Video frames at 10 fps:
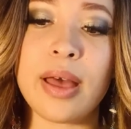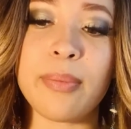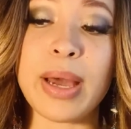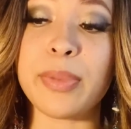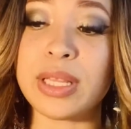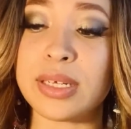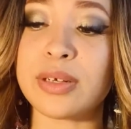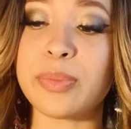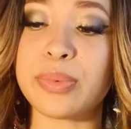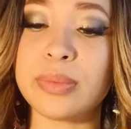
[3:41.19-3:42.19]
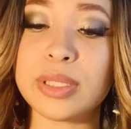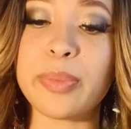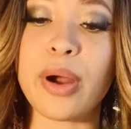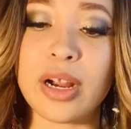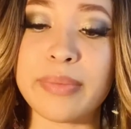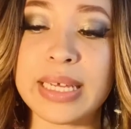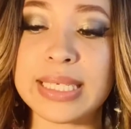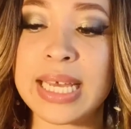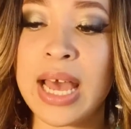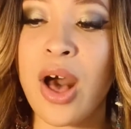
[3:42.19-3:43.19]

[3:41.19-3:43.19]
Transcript: my political department